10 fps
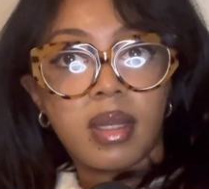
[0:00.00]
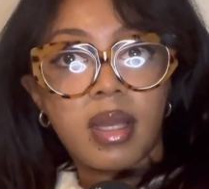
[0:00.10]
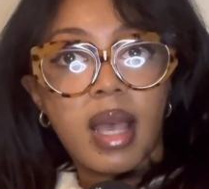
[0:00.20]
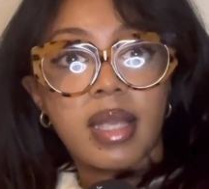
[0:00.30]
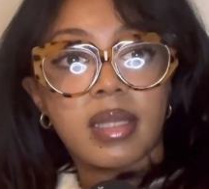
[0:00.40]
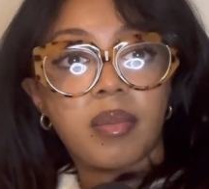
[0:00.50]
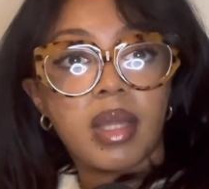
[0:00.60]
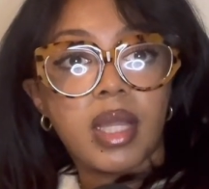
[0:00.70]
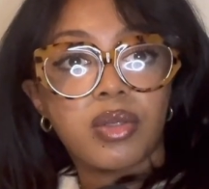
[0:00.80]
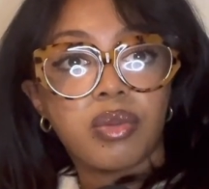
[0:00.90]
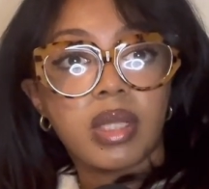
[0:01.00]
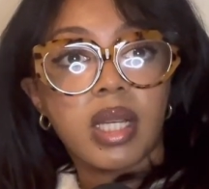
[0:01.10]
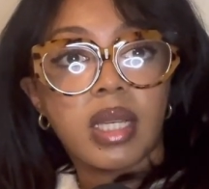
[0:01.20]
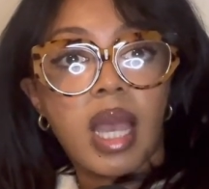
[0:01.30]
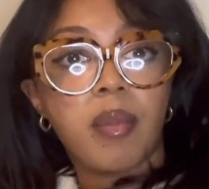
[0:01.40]
as something that's really a
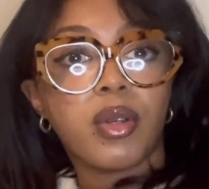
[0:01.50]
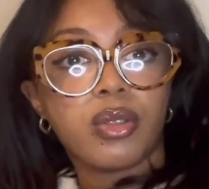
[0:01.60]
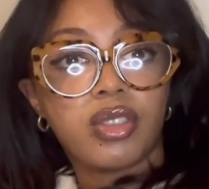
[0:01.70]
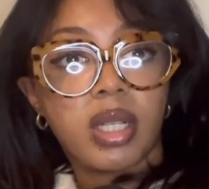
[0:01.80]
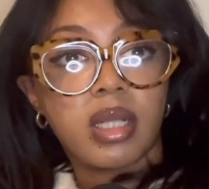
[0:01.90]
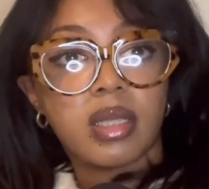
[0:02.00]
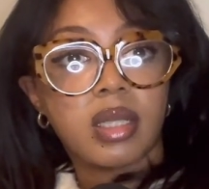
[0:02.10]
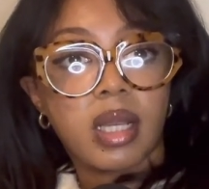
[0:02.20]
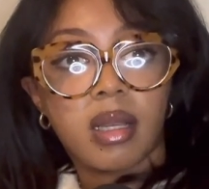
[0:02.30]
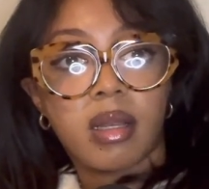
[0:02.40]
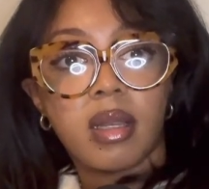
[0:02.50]
chemical change, like